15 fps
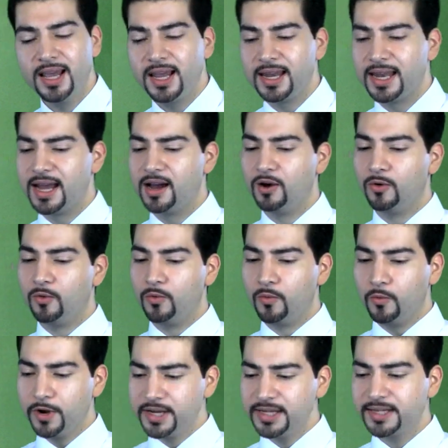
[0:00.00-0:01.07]
Now
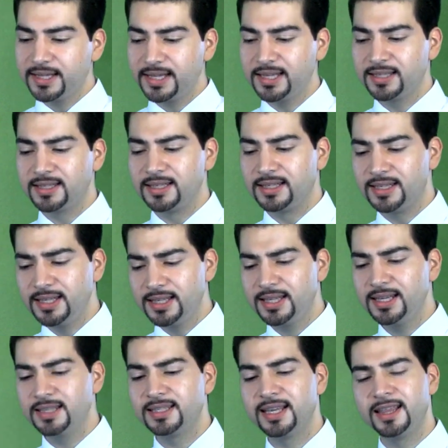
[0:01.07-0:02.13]
what he thinks is he
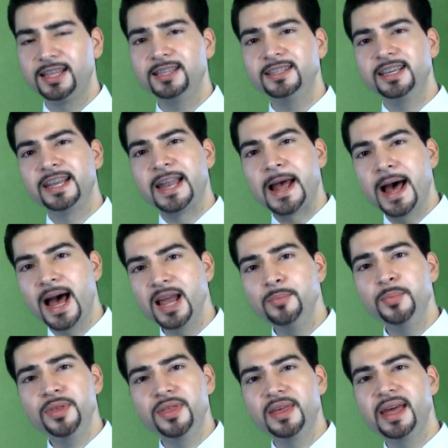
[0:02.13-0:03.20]
thinks that this can
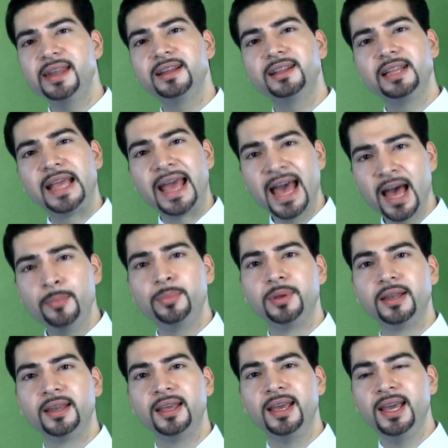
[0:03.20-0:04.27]
hypothetically
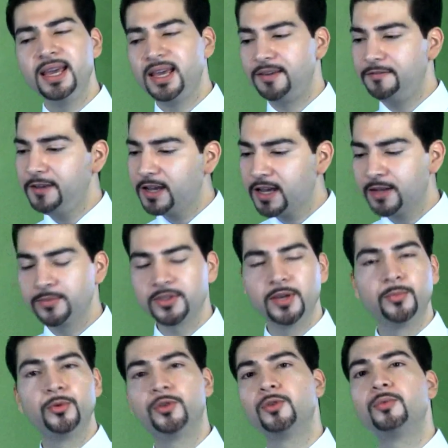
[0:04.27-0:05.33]
happen if he comes up
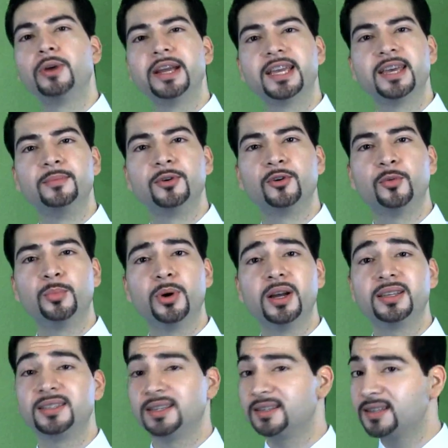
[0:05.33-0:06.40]
with the right chemical
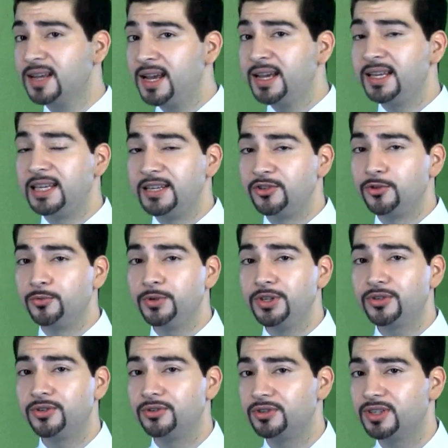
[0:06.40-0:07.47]
process. He is a
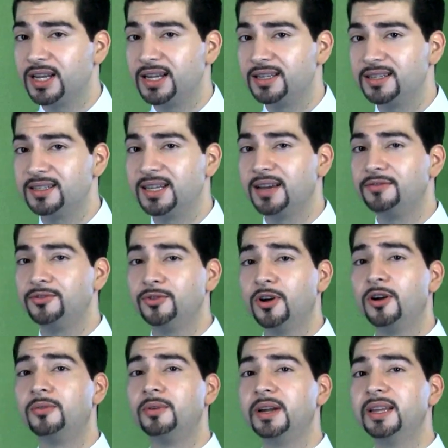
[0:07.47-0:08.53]
research scientist after all,
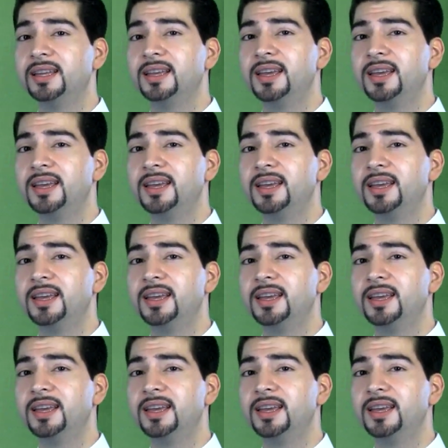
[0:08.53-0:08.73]
right?